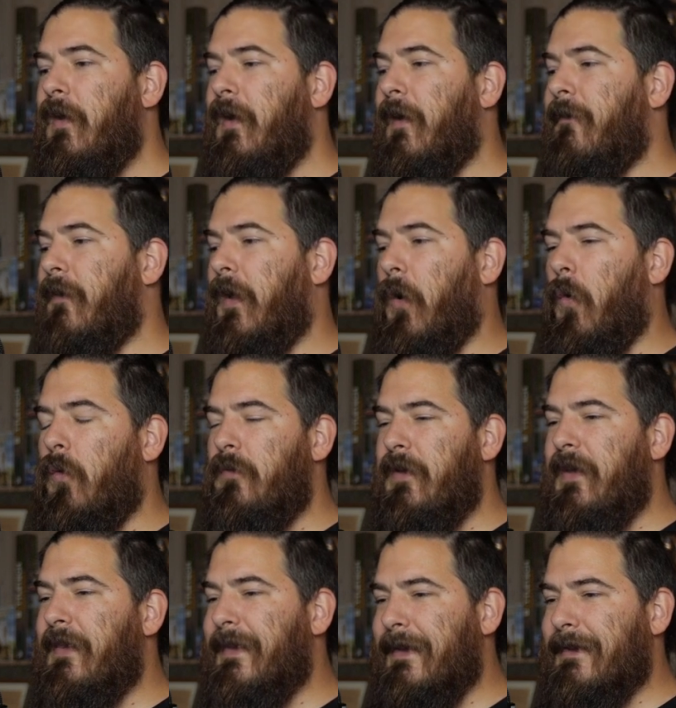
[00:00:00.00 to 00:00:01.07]
and the
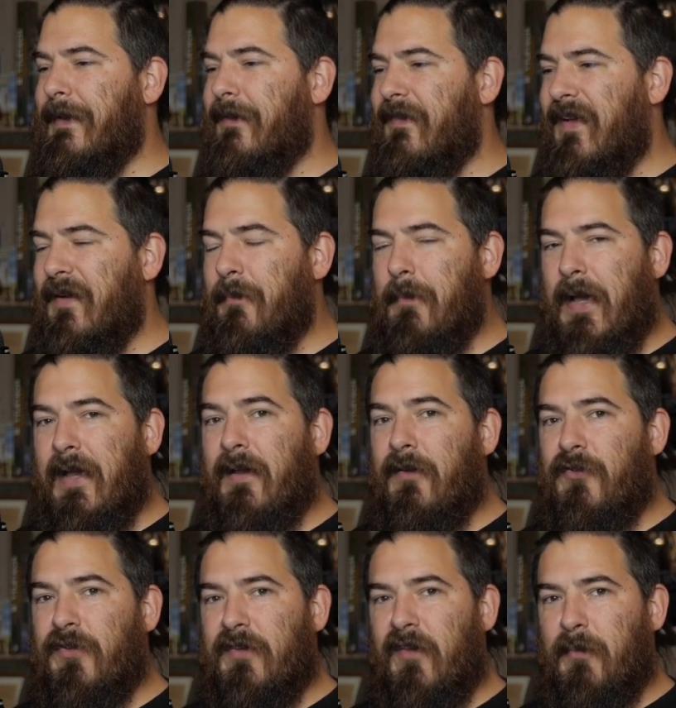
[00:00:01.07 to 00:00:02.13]
only thing that's not
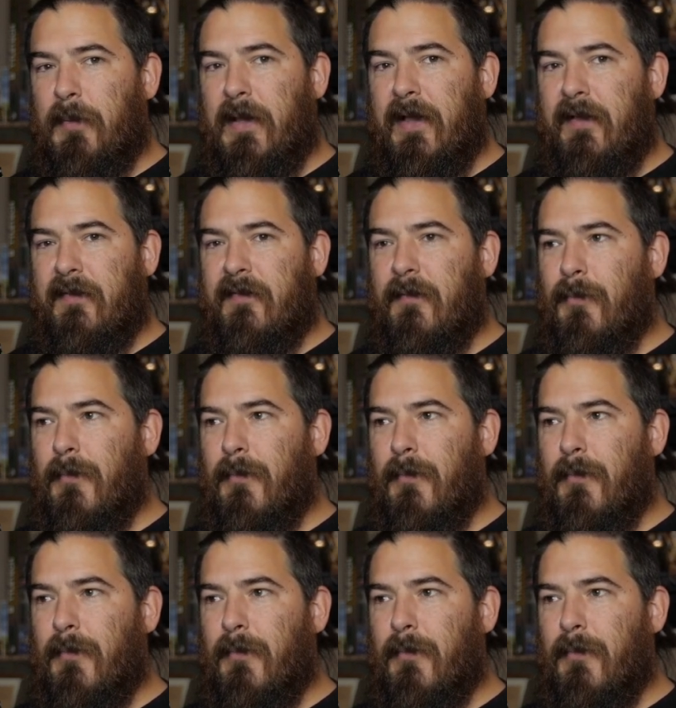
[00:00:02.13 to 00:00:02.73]
beige in this place,